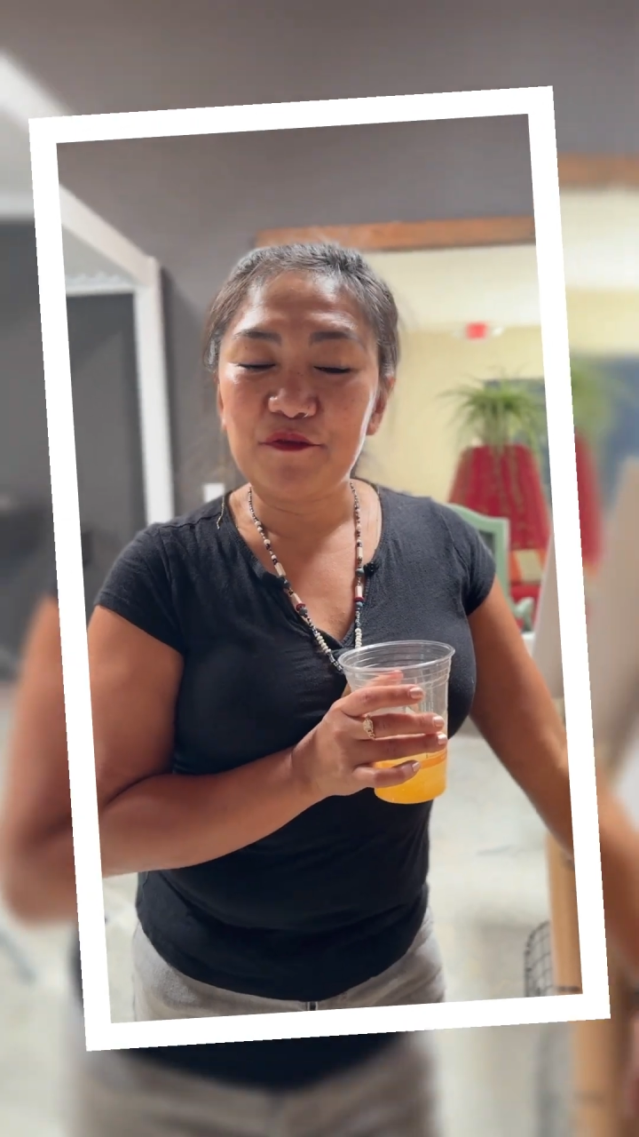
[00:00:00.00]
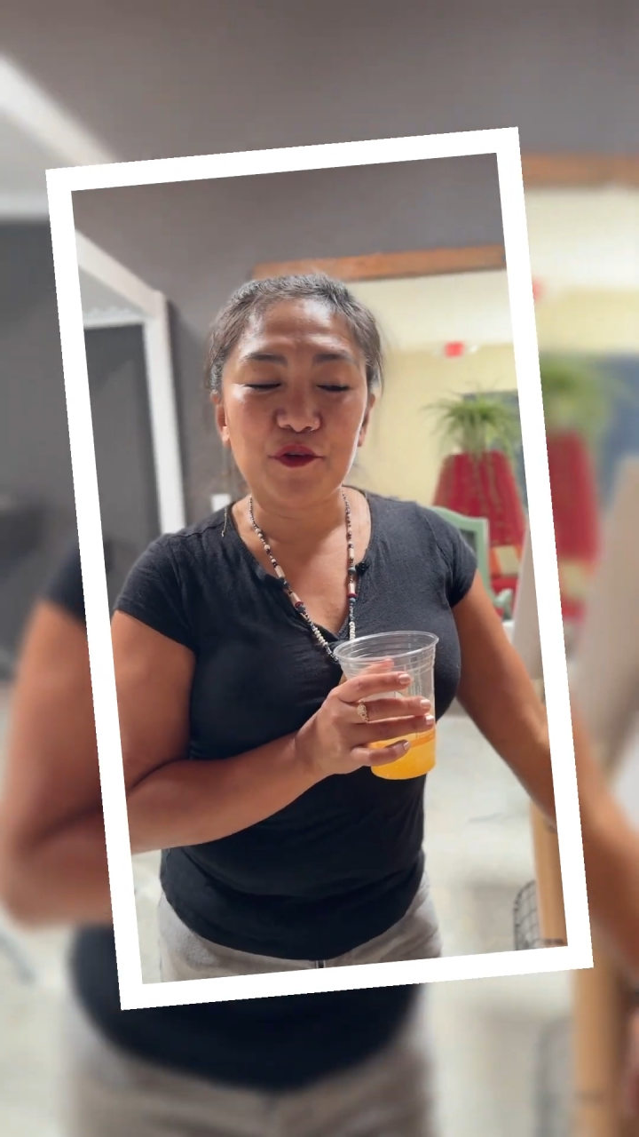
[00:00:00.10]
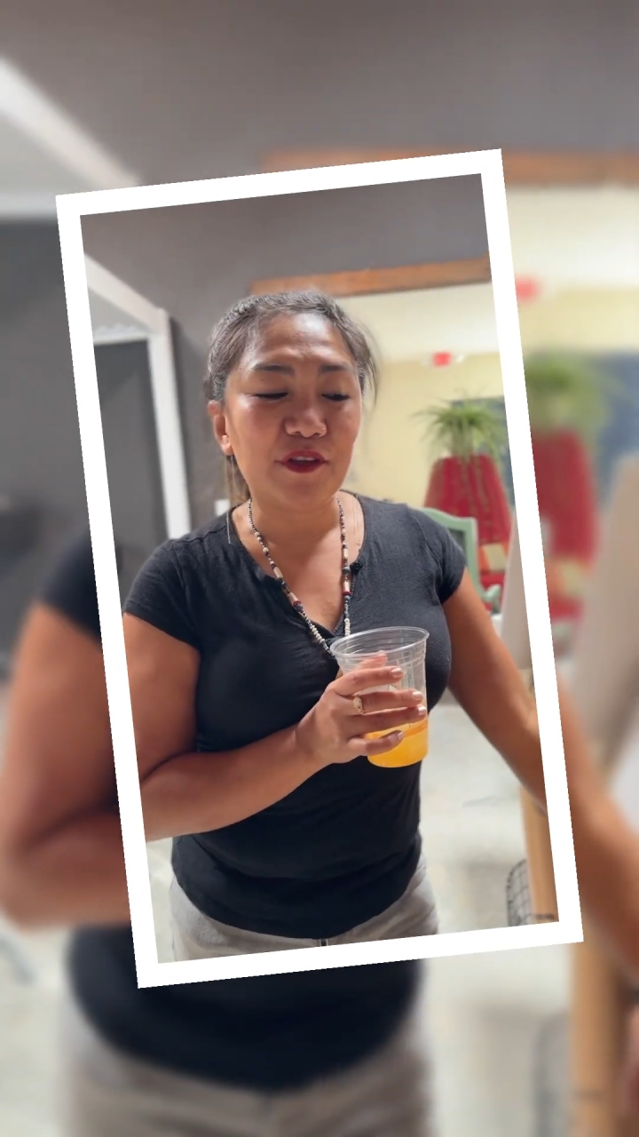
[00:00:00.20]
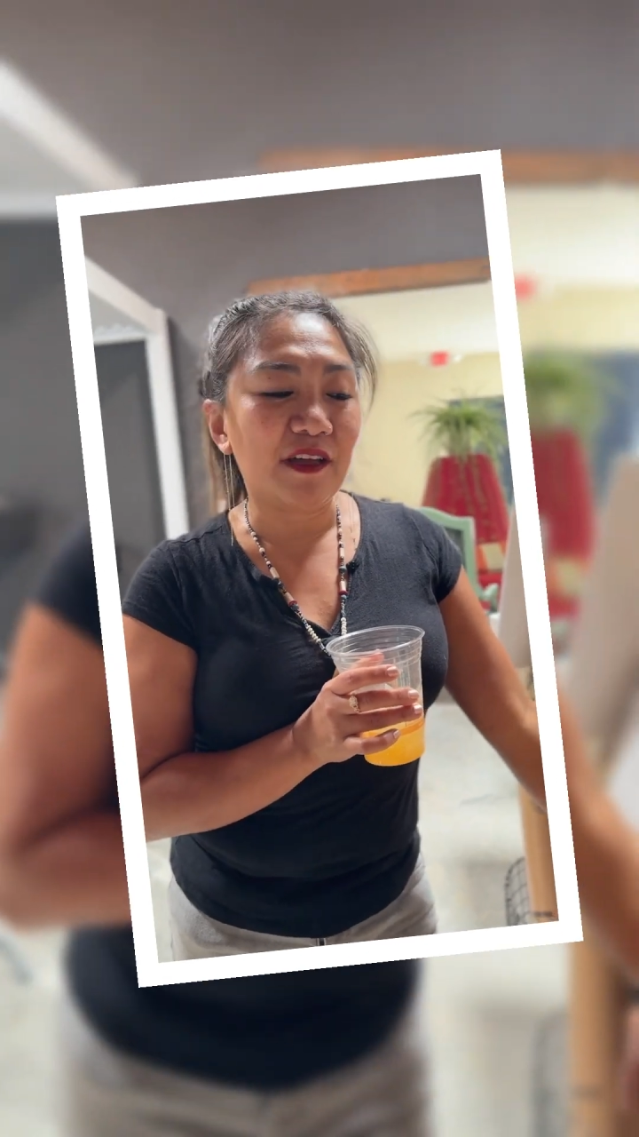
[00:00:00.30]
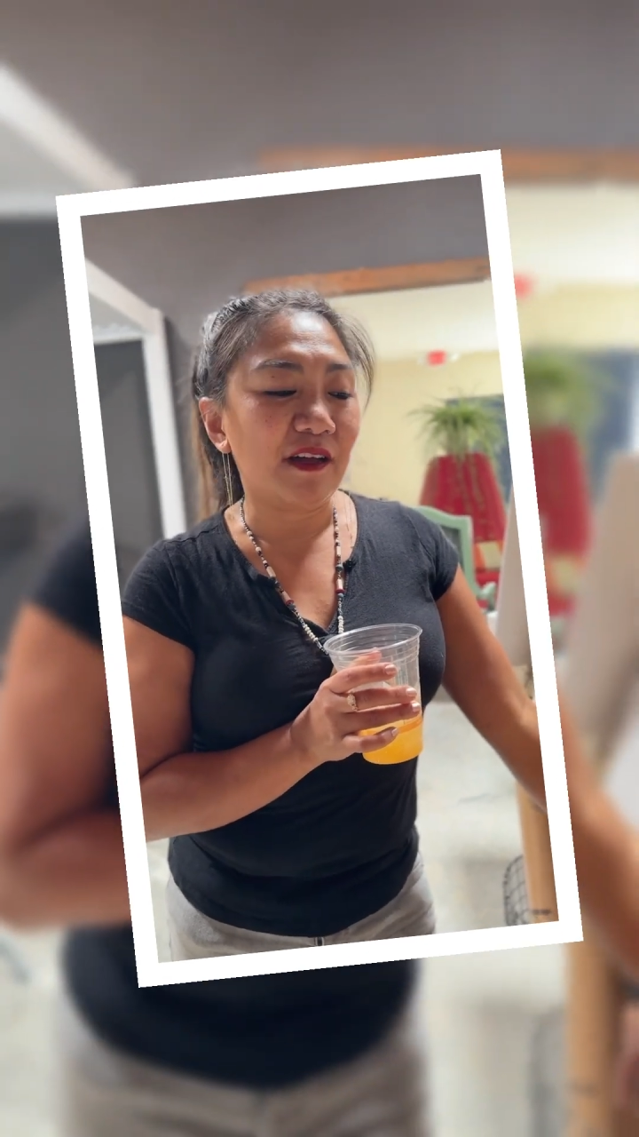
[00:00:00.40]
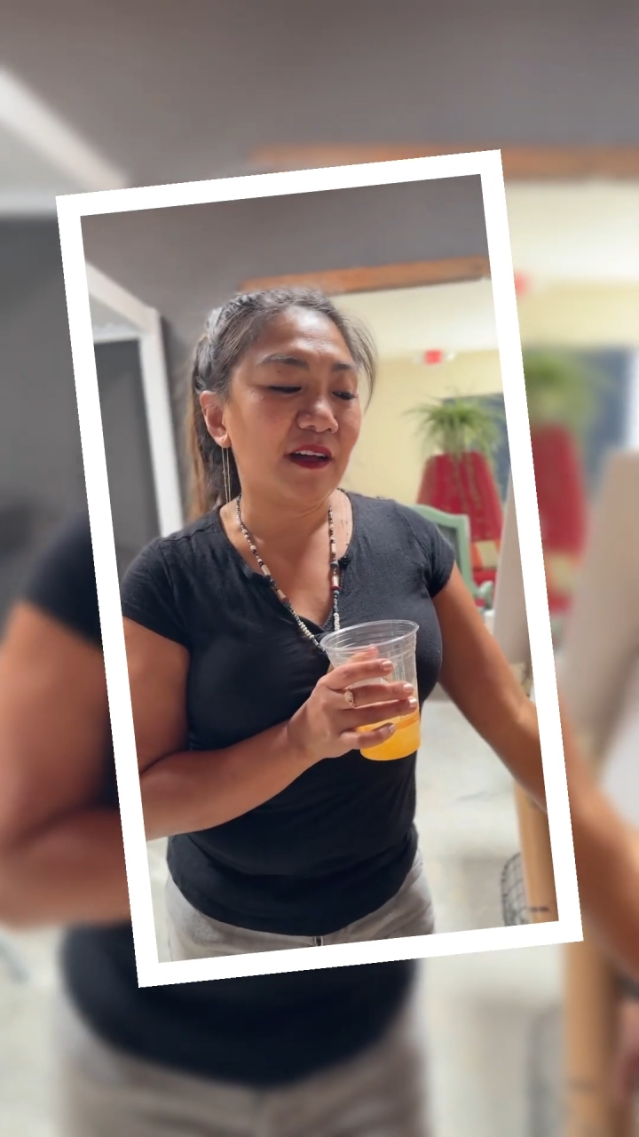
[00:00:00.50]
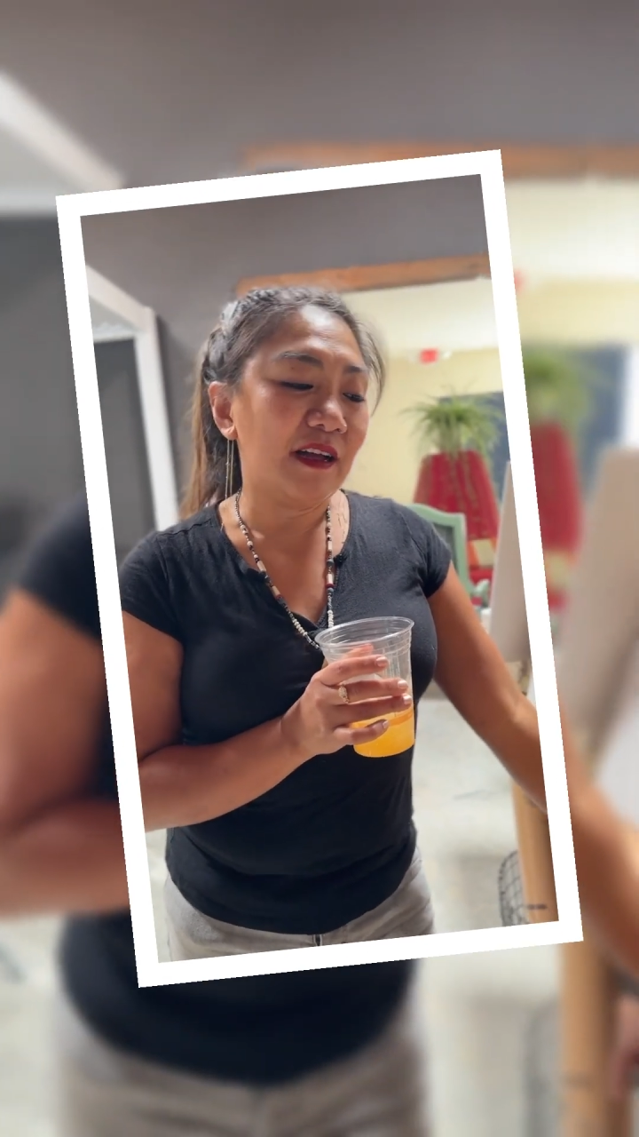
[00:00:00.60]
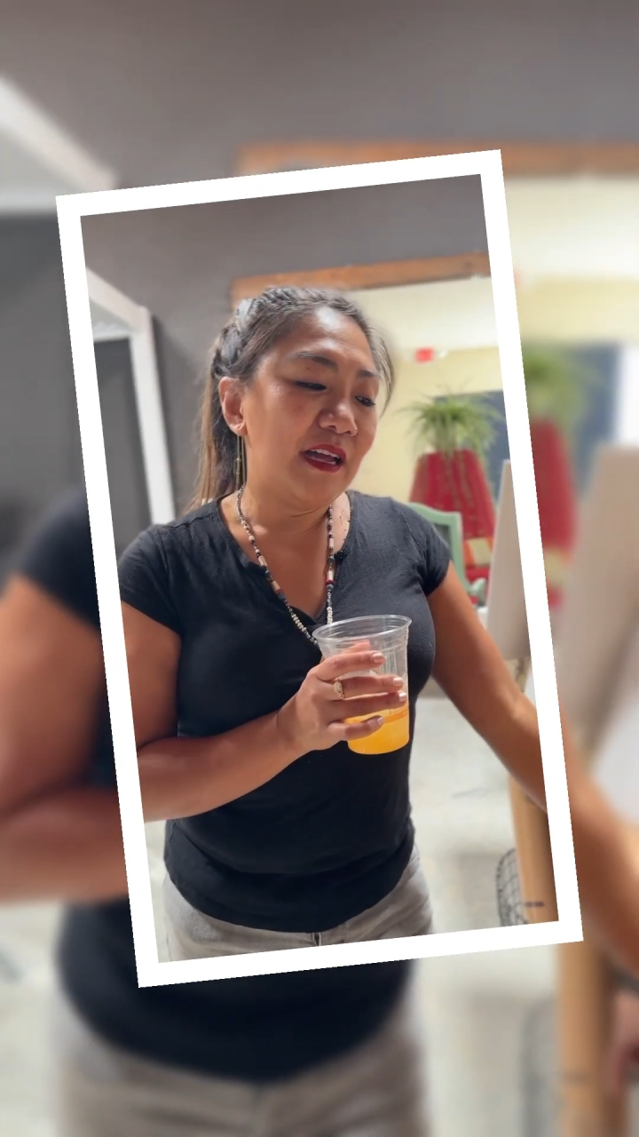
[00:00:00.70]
for the